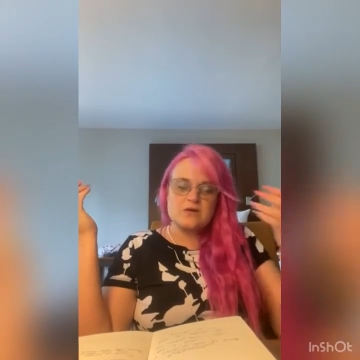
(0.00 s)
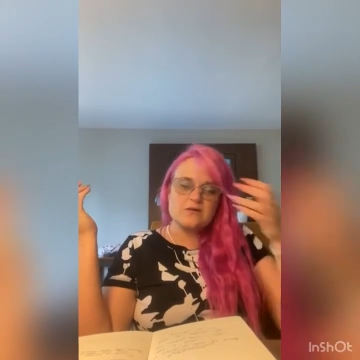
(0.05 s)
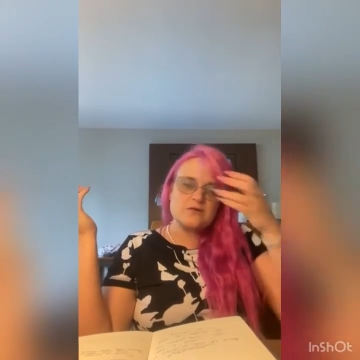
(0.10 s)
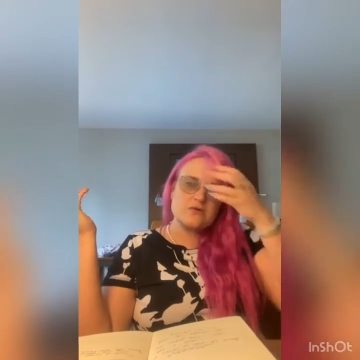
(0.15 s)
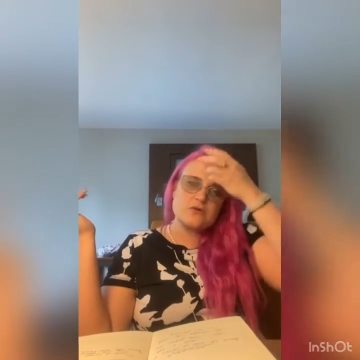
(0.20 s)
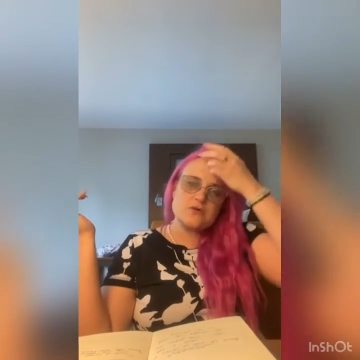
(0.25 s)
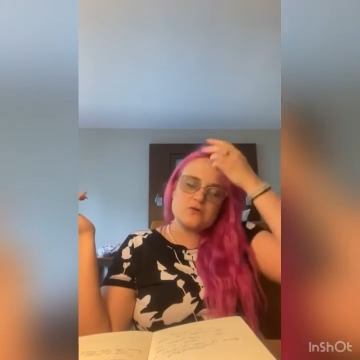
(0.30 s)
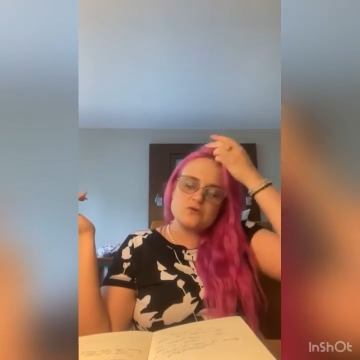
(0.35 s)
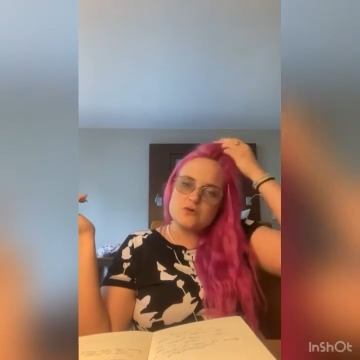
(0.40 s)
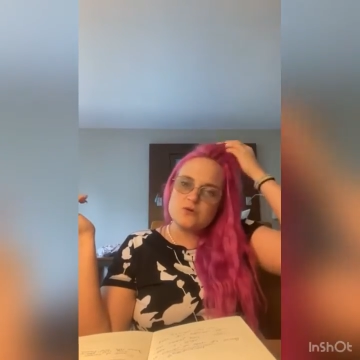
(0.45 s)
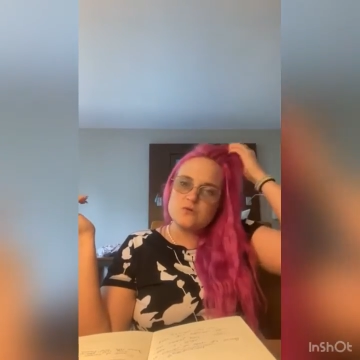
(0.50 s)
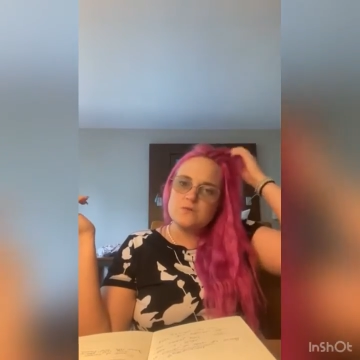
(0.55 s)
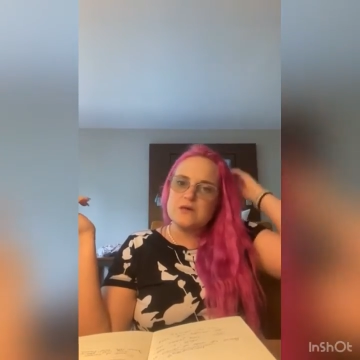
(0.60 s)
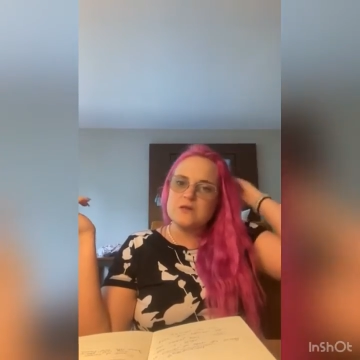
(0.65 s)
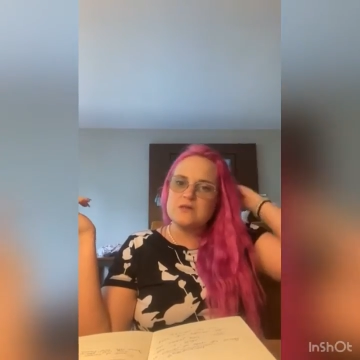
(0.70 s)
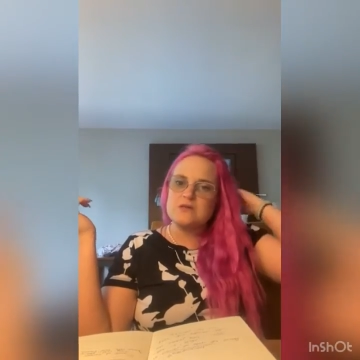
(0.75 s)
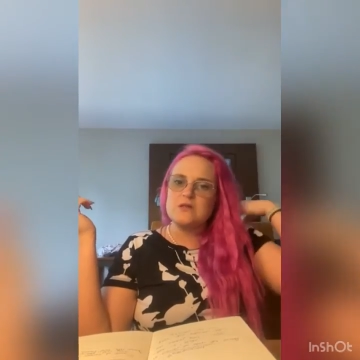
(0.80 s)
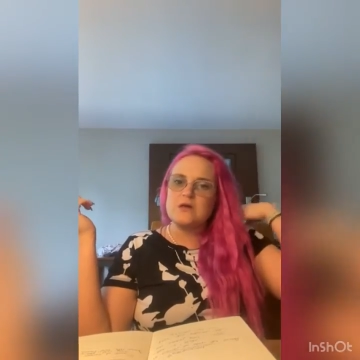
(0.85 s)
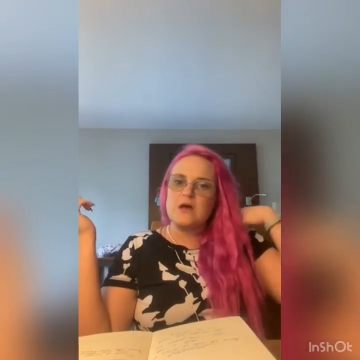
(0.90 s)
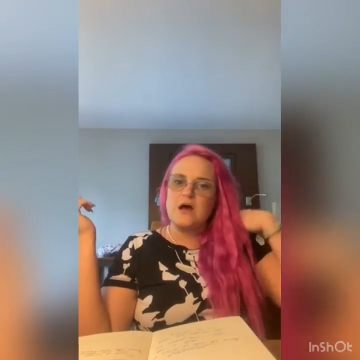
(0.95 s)
Because as soon as we
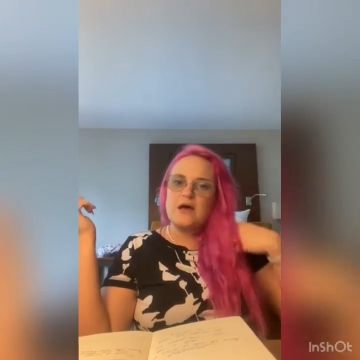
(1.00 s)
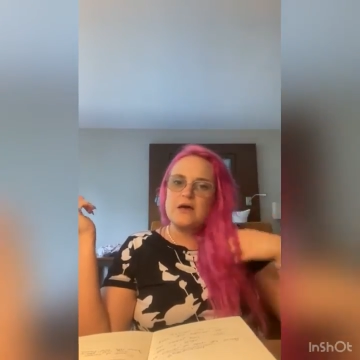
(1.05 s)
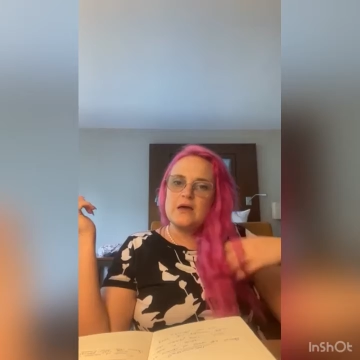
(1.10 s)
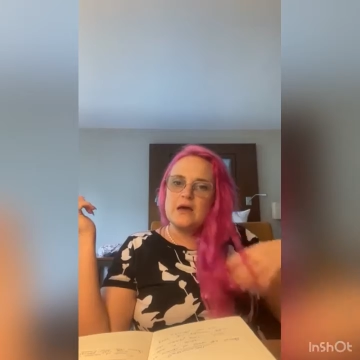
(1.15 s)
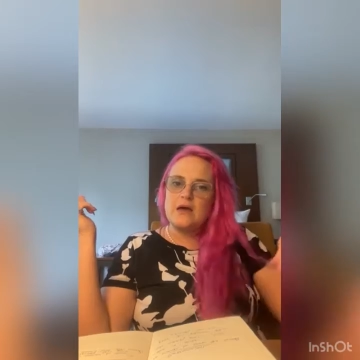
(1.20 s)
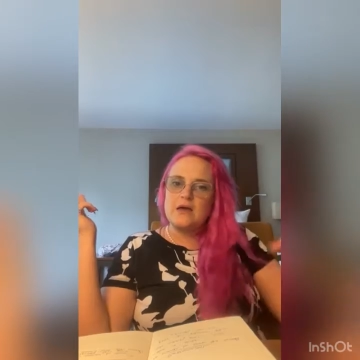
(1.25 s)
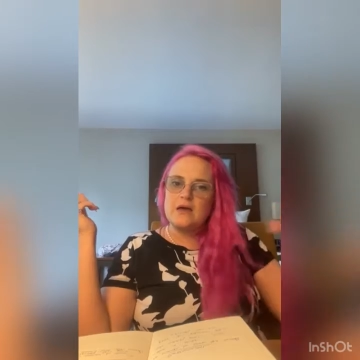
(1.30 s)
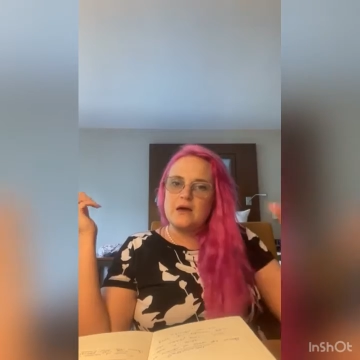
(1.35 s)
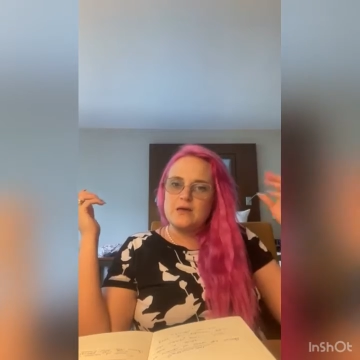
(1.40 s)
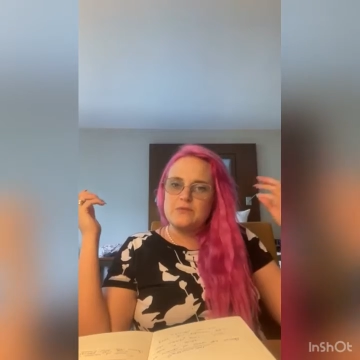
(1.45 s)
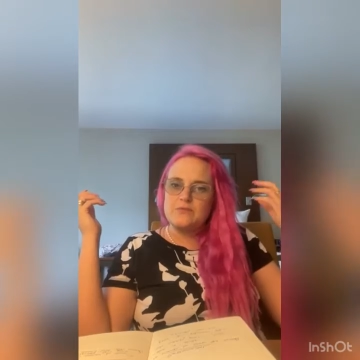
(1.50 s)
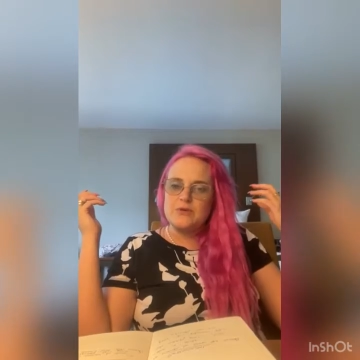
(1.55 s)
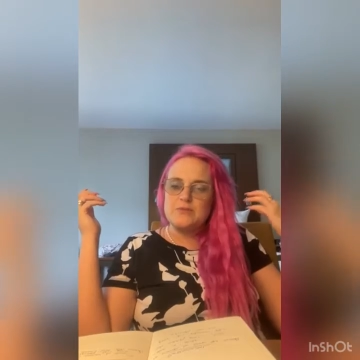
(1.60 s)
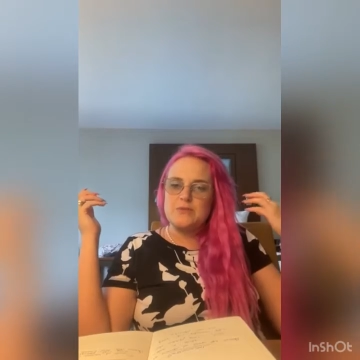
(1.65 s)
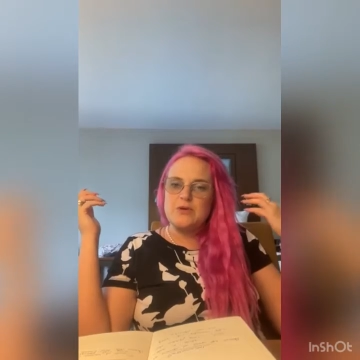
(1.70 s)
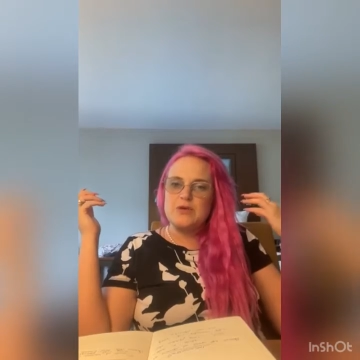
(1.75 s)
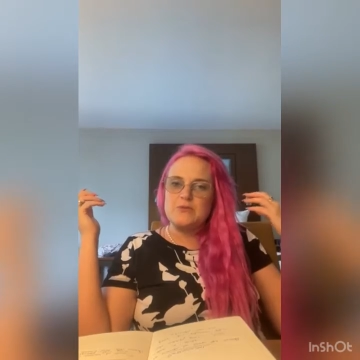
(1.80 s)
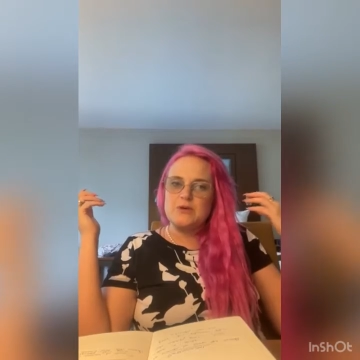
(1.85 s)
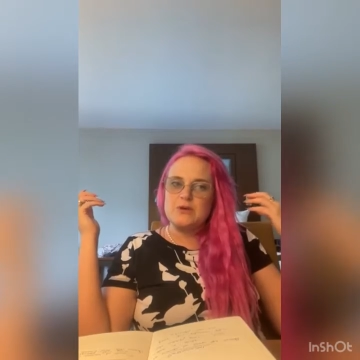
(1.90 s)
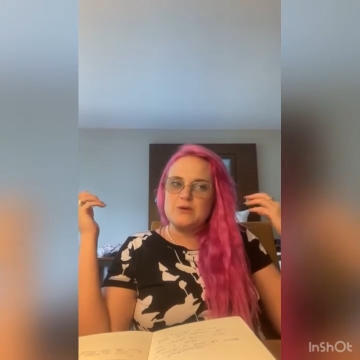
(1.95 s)
get into the I,
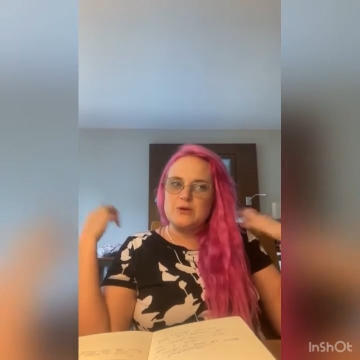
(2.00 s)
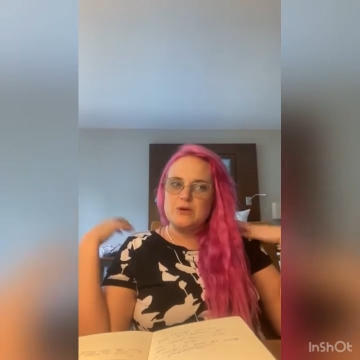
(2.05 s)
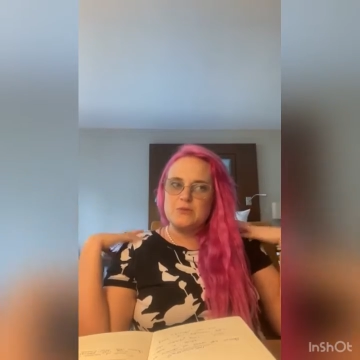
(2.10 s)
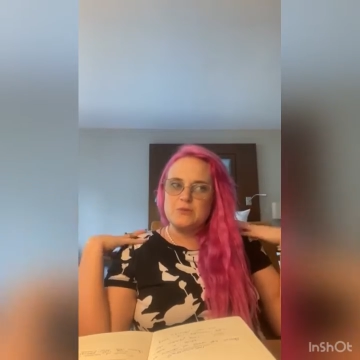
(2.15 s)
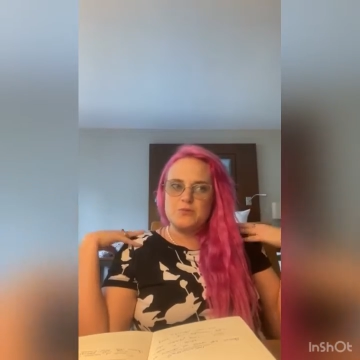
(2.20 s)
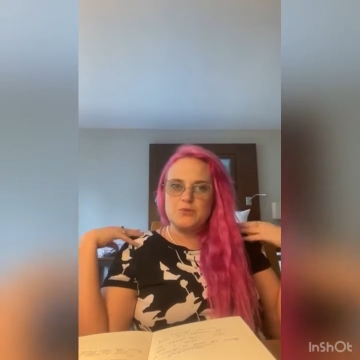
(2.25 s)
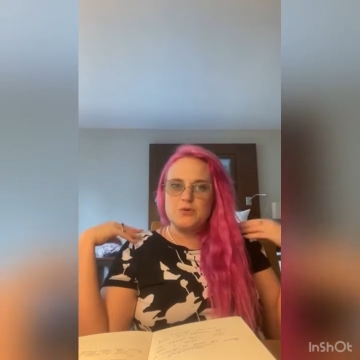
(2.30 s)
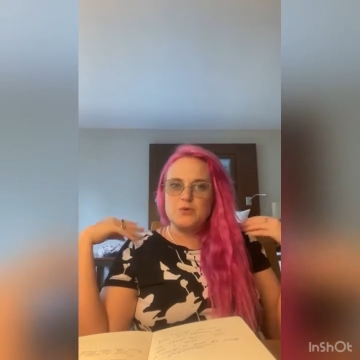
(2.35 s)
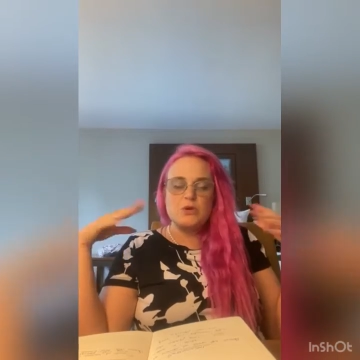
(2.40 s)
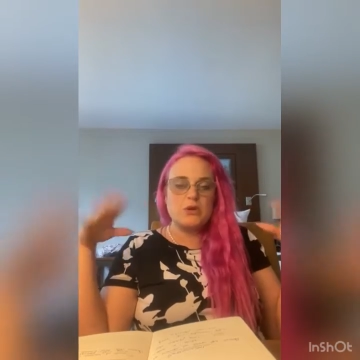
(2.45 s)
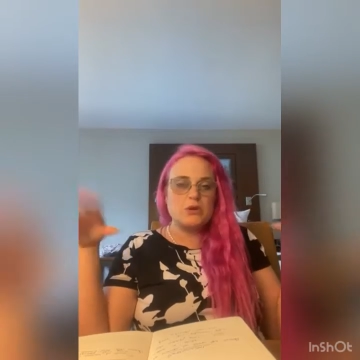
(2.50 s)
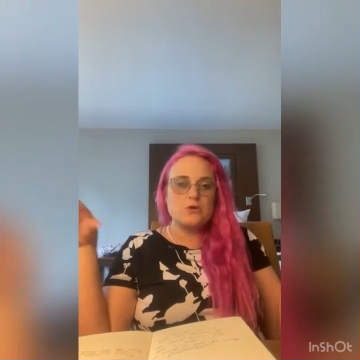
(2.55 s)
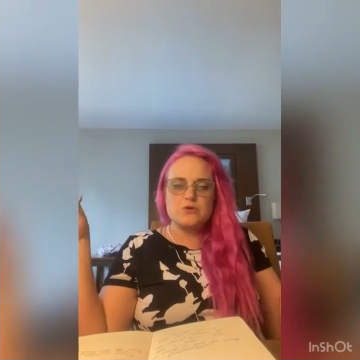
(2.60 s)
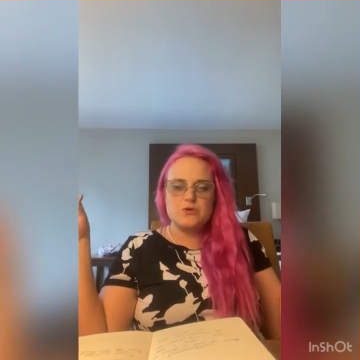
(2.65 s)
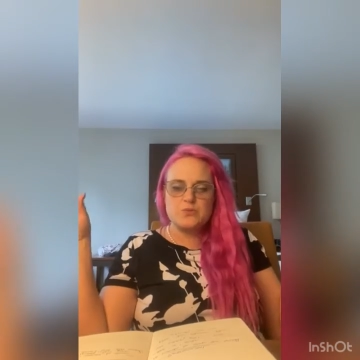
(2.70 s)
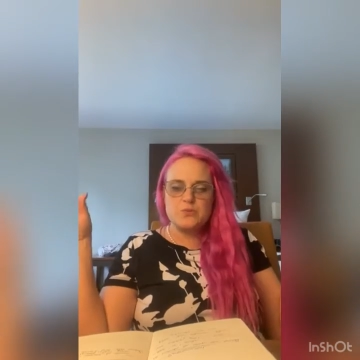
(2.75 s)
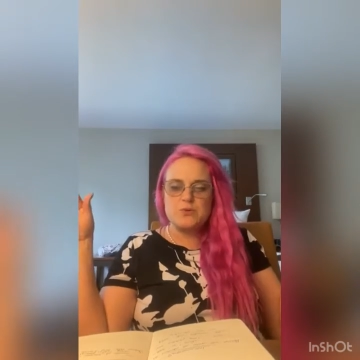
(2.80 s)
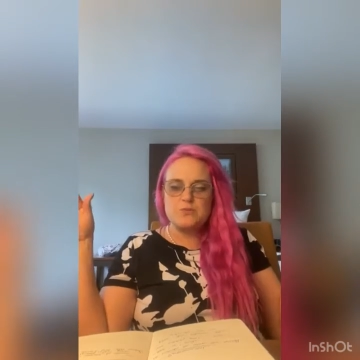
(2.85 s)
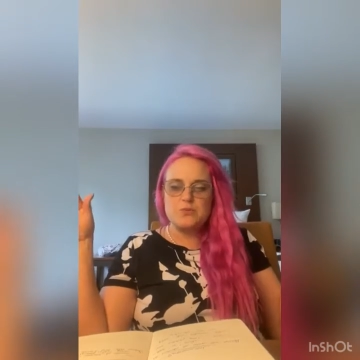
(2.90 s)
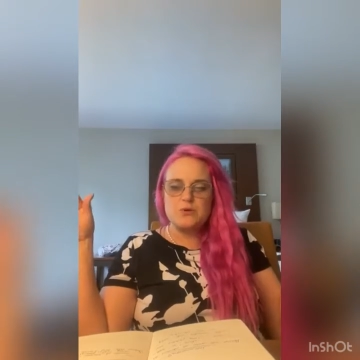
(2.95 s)
me, we
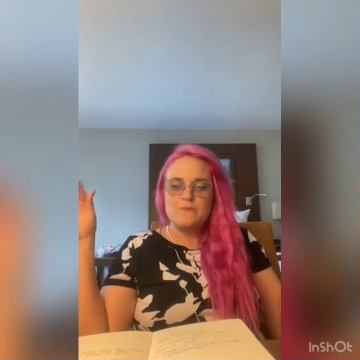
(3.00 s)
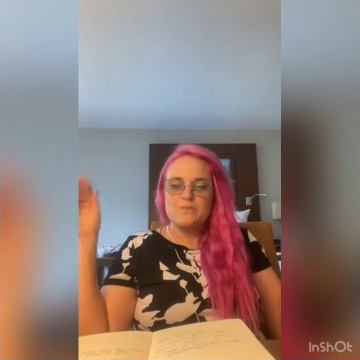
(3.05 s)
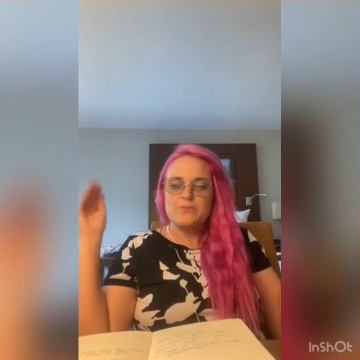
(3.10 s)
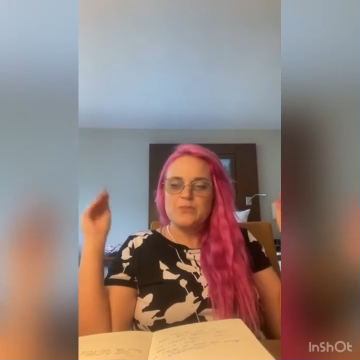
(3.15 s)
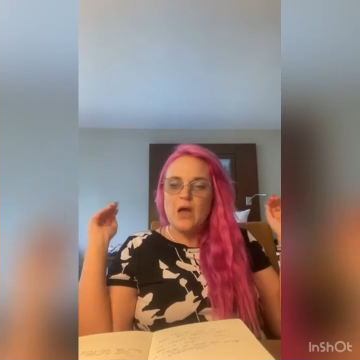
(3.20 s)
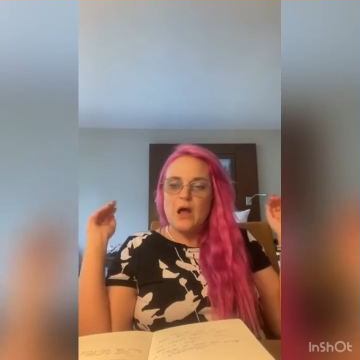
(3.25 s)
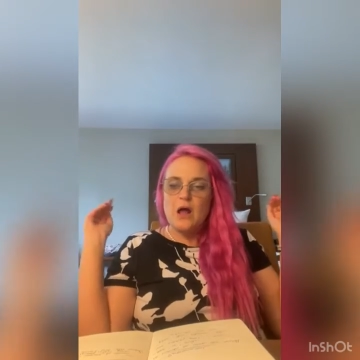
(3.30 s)
lose people.